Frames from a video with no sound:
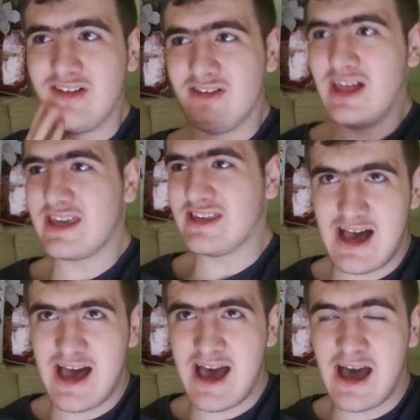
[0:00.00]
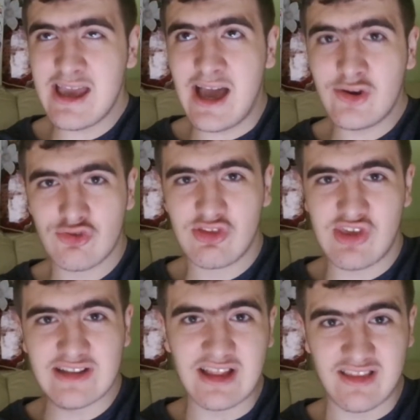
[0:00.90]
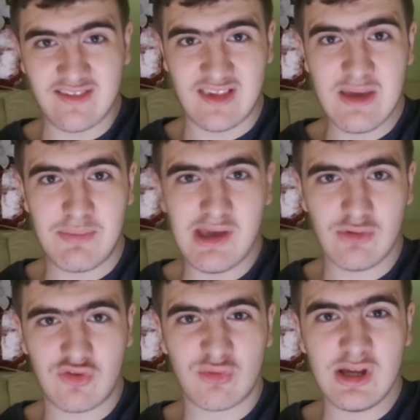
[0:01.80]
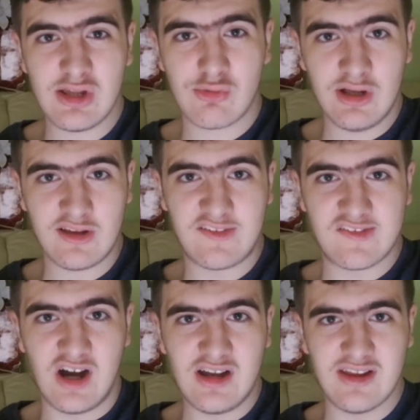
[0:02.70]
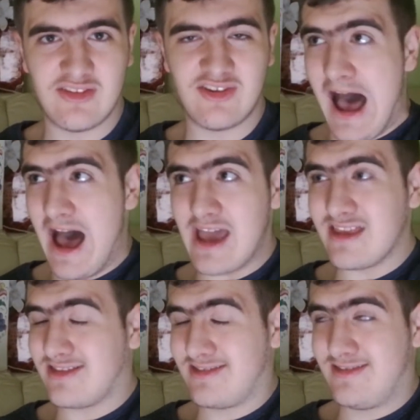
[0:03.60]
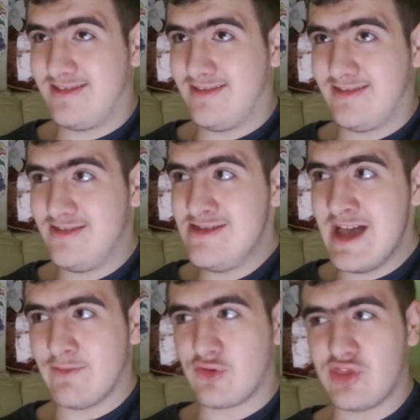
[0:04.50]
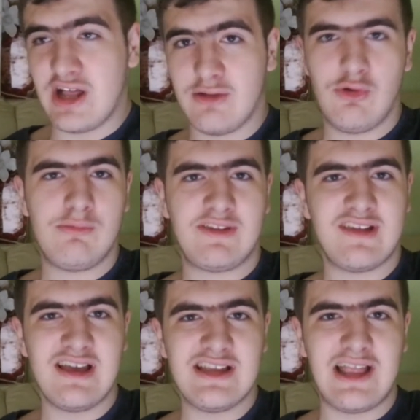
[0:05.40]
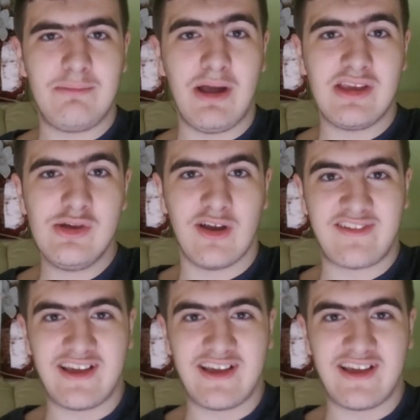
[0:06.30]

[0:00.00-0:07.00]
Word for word: like, I actually thought that this EP was really, really solid. I never thought I would be saying that about a USNK